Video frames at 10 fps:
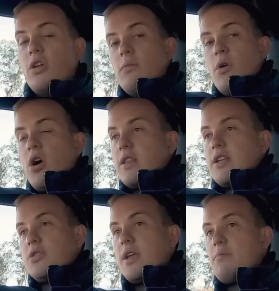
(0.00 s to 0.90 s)
the market
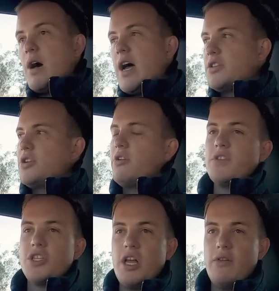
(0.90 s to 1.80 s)
that you can buy straight off the
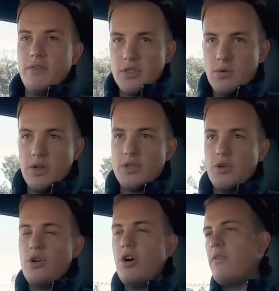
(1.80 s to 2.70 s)
shelf and install it into
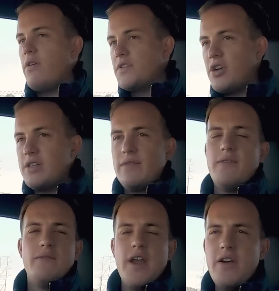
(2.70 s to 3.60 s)
your car. They've obviously got
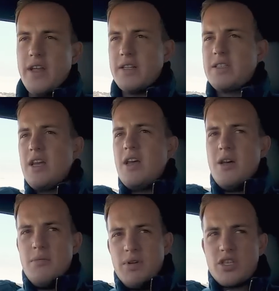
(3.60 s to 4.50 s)
different variants,
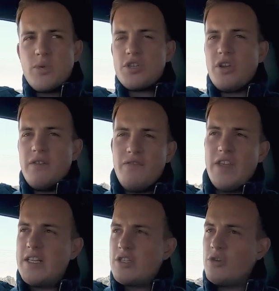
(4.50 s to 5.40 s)
but this one's got a
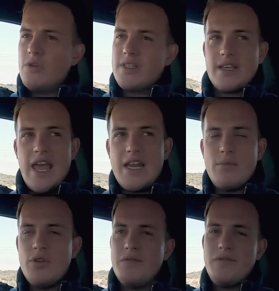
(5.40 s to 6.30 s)
V2, it's a
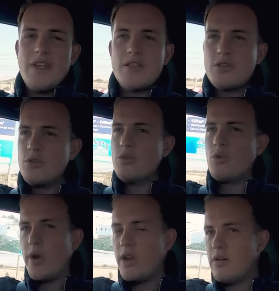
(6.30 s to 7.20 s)
KW V2
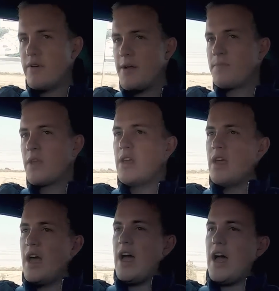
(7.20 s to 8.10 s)
coilover
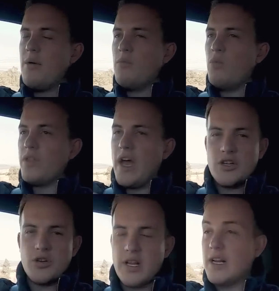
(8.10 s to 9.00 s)
with a
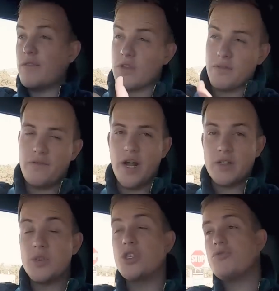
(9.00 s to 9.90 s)
hydraulic lift on the
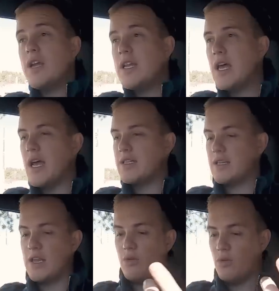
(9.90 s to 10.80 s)
front, which is really nice.
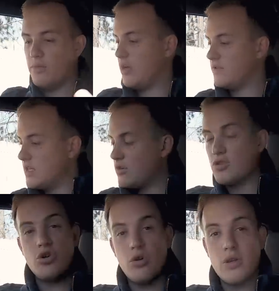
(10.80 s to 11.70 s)
It can all be obviously
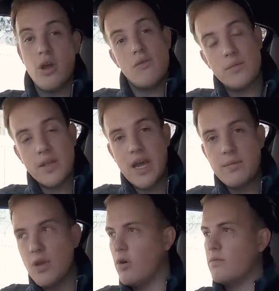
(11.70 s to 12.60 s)
controlled from the
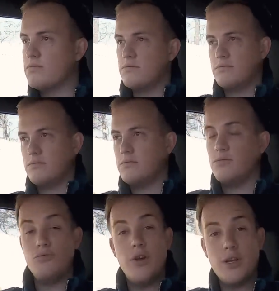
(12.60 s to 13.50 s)
cubby hole.
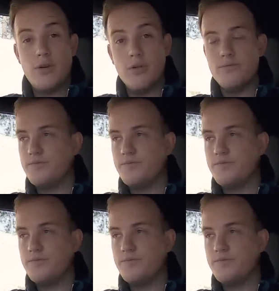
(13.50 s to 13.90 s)
Really cool.